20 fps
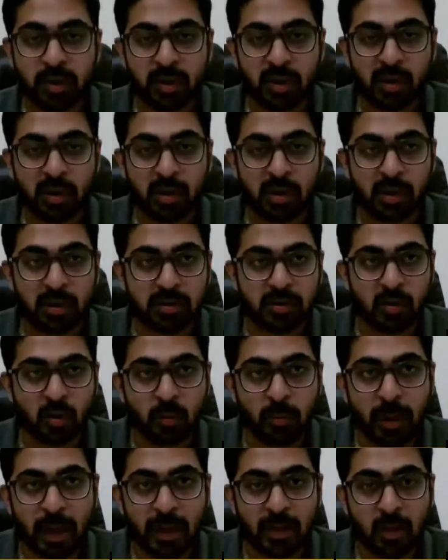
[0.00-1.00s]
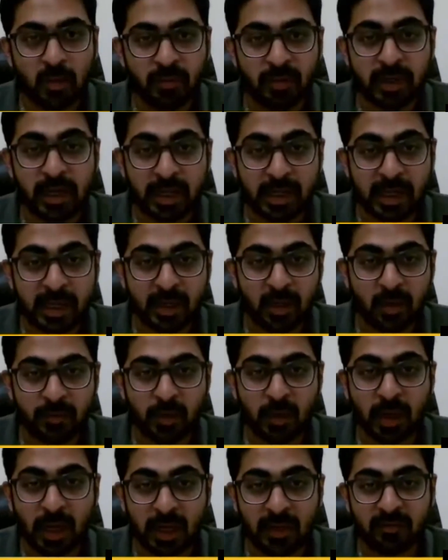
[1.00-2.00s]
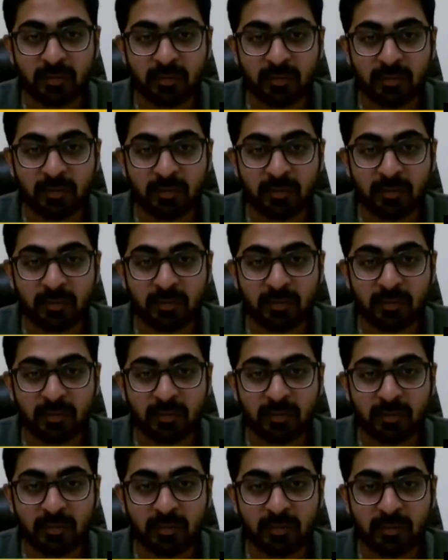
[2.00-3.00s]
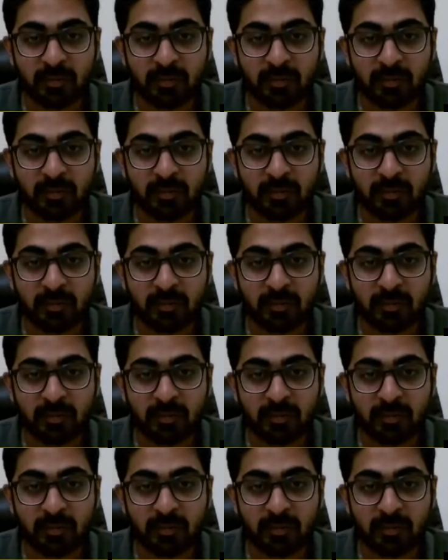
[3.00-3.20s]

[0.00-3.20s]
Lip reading: a throwback of a decade of your life behind the camera.